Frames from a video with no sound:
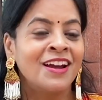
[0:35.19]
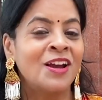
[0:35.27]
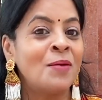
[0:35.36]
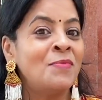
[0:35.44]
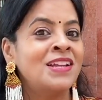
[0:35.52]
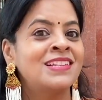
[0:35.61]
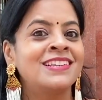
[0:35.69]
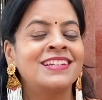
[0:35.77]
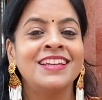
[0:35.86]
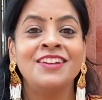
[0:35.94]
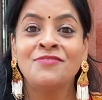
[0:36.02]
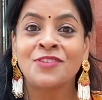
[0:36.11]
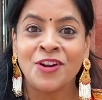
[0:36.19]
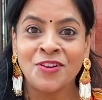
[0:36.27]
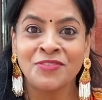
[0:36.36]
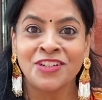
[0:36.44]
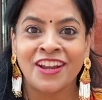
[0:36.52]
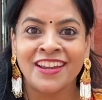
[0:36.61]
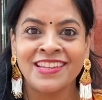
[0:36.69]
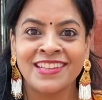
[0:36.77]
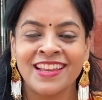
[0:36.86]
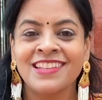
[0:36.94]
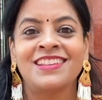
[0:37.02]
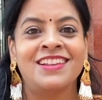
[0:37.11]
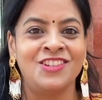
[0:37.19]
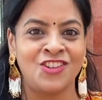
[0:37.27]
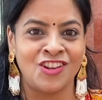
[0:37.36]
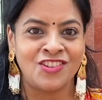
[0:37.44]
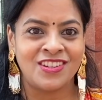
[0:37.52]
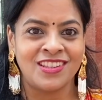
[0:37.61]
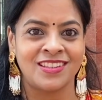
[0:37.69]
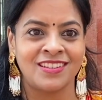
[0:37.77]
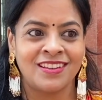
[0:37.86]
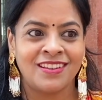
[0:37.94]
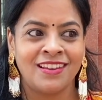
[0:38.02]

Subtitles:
come and sit in front of our eyes as judges.